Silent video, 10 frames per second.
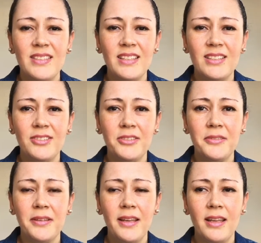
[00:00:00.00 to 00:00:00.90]
You know,
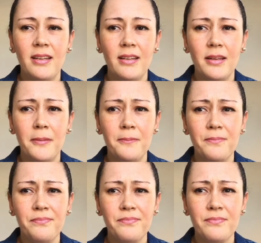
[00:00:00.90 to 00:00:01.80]
and um,
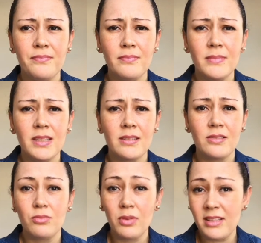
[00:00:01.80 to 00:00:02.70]

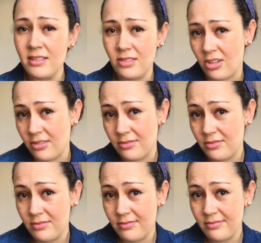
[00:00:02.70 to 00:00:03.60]
because what is love,
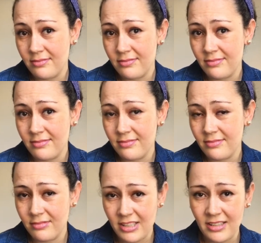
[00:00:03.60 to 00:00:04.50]

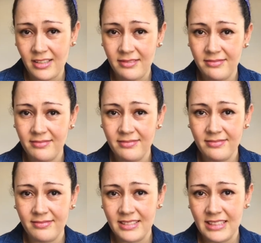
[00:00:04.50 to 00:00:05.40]
really,
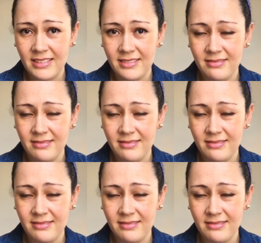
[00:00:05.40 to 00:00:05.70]
right?